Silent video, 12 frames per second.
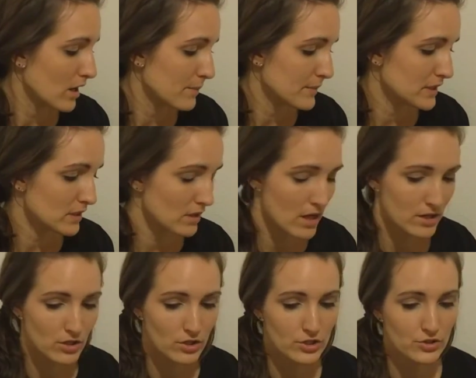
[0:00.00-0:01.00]
in a lot of
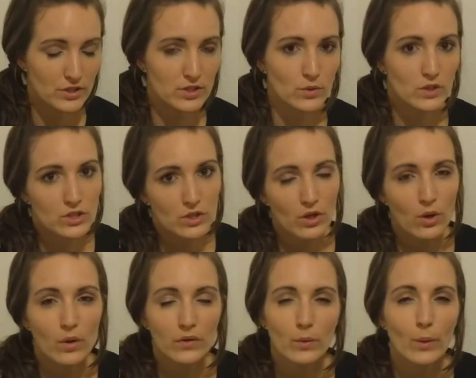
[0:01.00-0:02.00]
grocery stores. So you can go
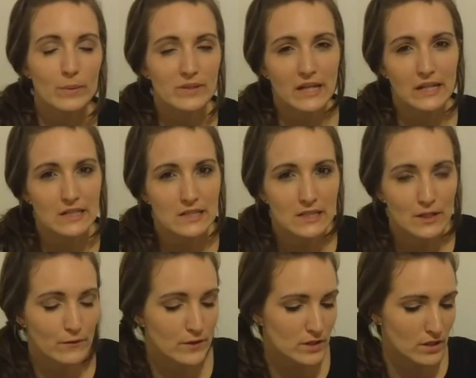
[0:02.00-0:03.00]
on their website and see if
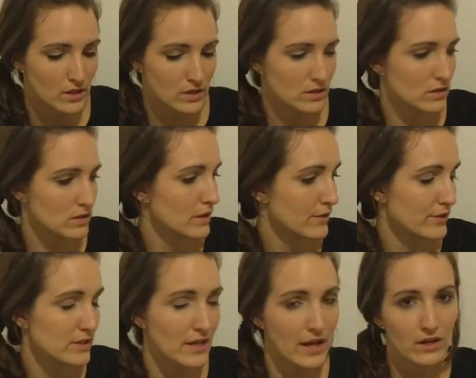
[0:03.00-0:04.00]
it's
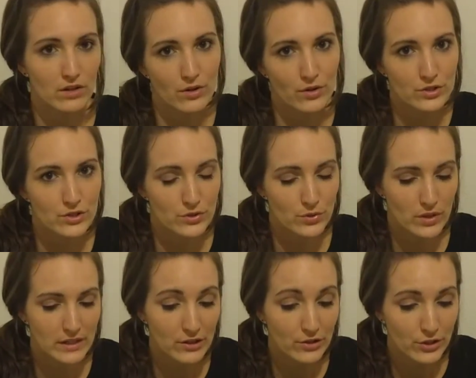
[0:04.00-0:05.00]
at a grocery store
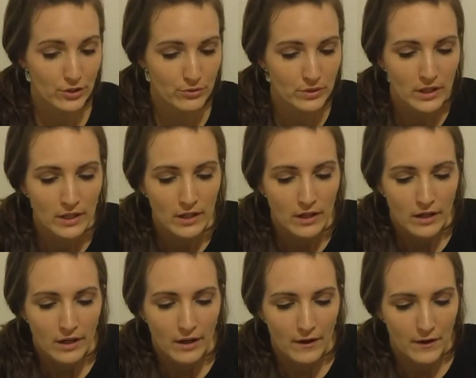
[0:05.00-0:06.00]
near you.
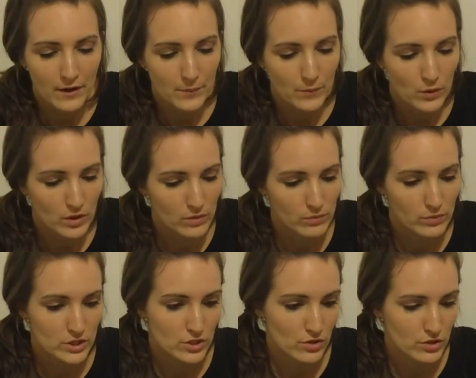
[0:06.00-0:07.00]
Or
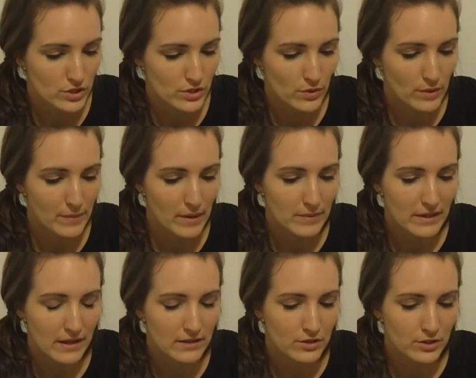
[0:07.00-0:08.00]
which grocery store it might be
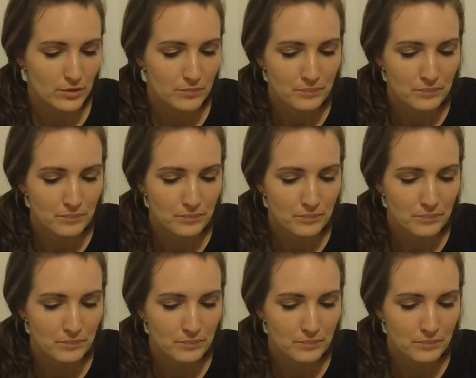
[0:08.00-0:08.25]
at near you.